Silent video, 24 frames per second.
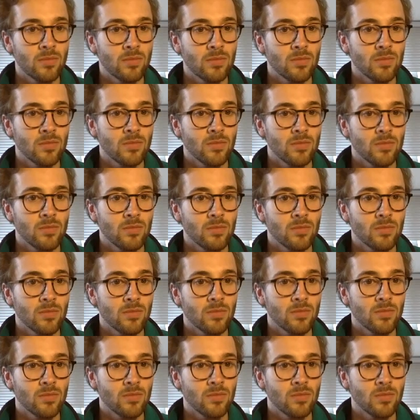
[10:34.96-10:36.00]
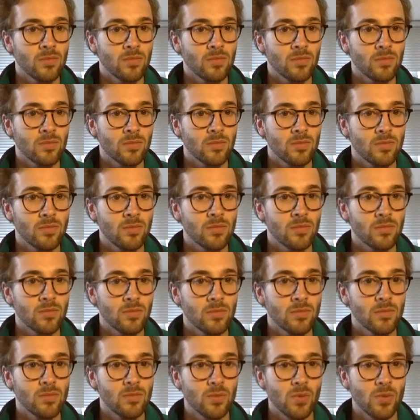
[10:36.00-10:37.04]

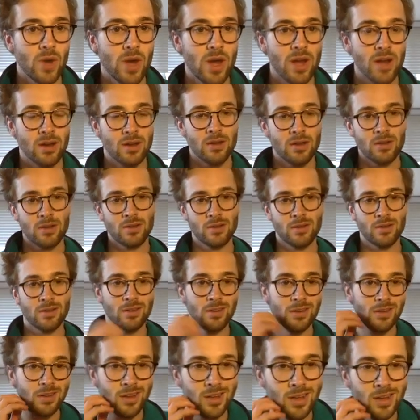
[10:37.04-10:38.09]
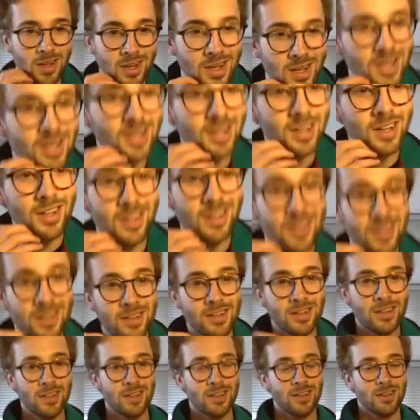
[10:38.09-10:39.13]

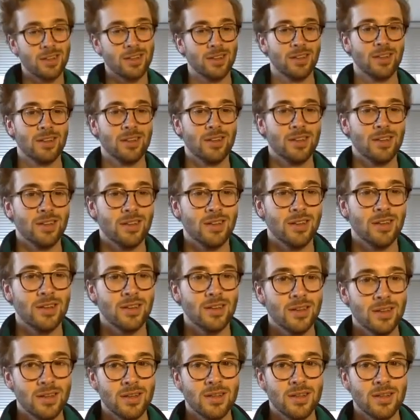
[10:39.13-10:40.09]
No words are spoken by the person on screen.